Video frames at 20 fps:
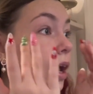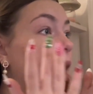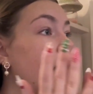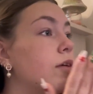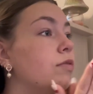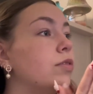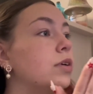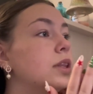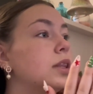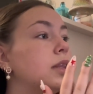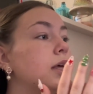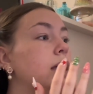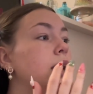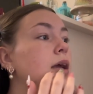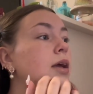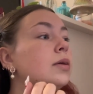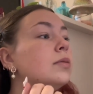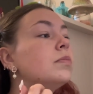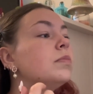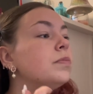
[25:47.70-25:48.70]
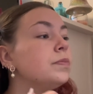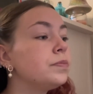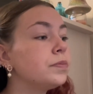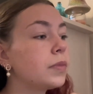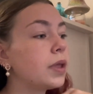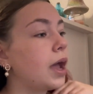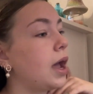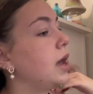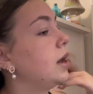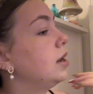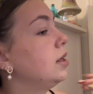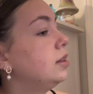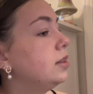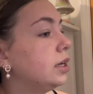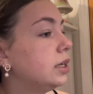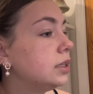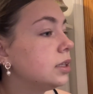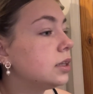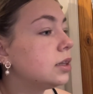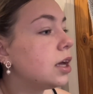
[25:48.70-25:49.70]
everything, and I
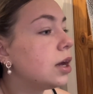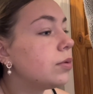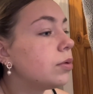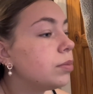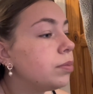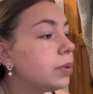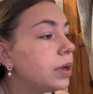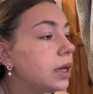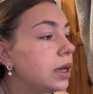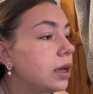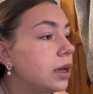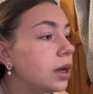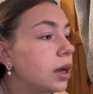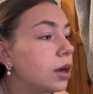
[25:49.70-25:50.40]
think that would be